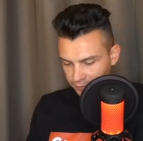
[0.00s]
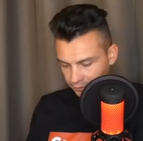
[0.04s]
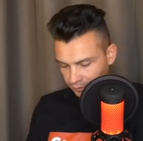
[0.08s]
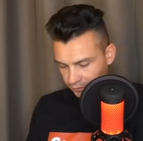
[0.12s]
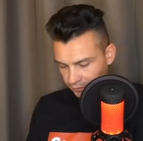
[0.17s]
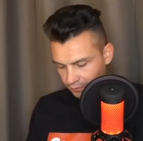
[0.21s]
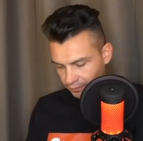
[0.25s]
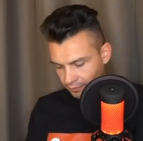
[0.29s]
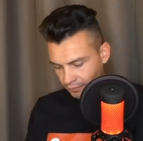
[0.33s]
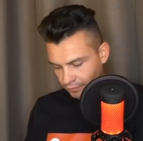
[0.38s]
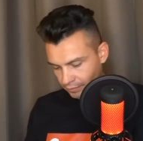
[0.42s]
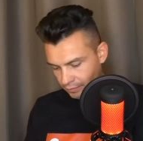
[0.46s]

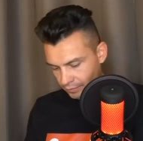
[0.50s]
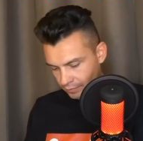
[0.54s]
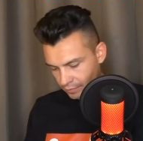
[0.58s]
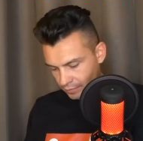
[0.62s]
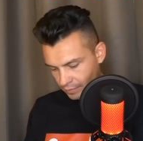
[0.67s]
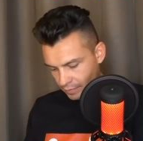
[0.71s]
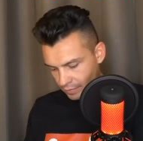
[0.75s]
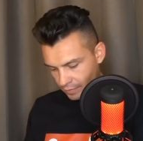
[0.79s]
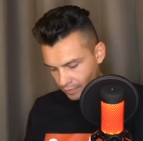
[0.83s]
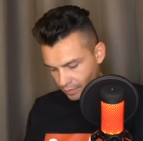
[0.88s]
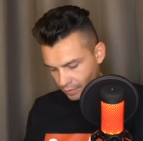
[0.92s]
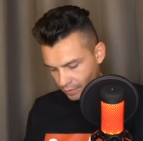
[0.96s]

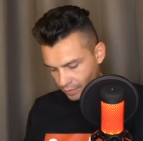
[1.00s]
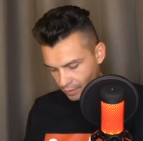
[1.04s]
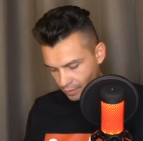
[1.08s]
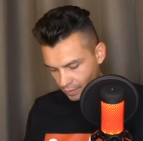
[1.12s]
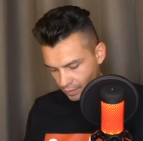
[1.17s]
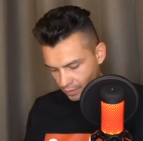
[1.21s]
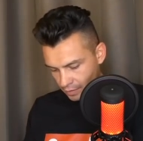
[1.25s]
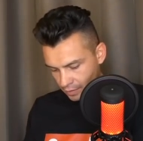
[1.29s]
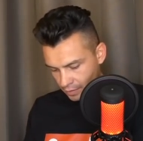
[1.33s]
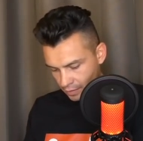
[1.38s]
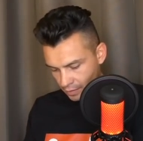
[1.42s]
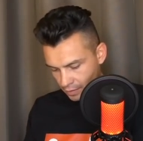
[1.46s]

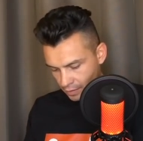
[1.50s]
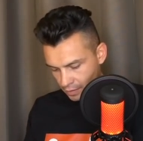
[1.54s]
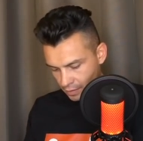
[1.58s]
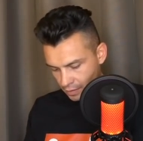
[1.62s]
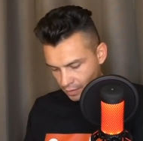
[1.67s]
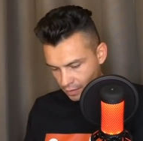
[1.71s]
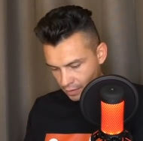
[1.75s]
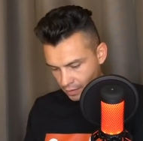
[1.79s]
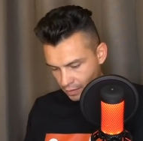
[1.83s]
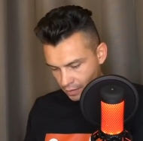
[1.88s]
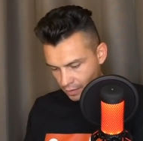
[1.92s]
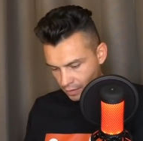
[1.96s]

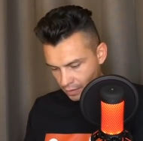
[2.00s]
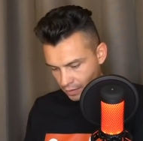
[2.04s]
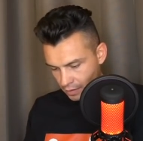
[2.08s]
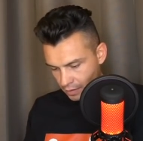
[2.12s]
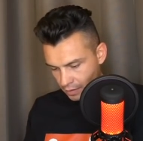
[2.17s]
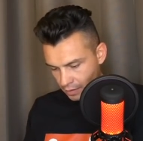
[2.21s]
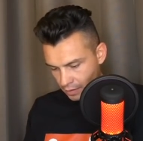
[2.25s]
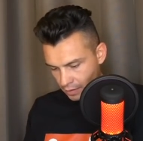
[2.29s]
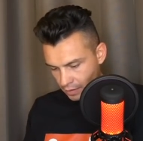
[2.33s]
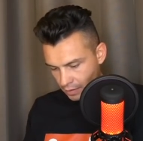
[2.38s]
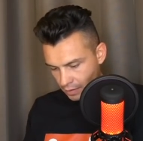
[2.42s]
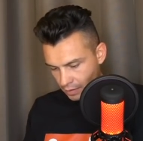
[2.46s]

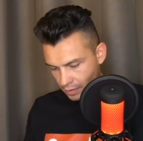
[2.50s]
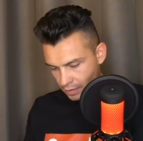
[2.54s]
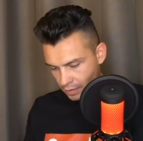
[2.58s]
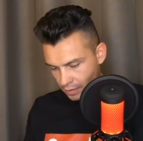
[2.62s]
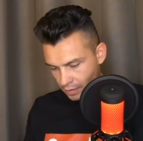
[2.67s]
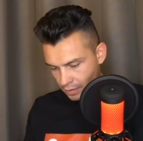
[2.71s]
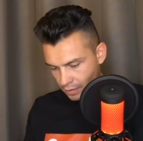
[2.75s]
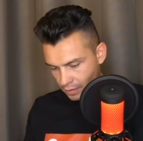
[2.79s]
[no speech]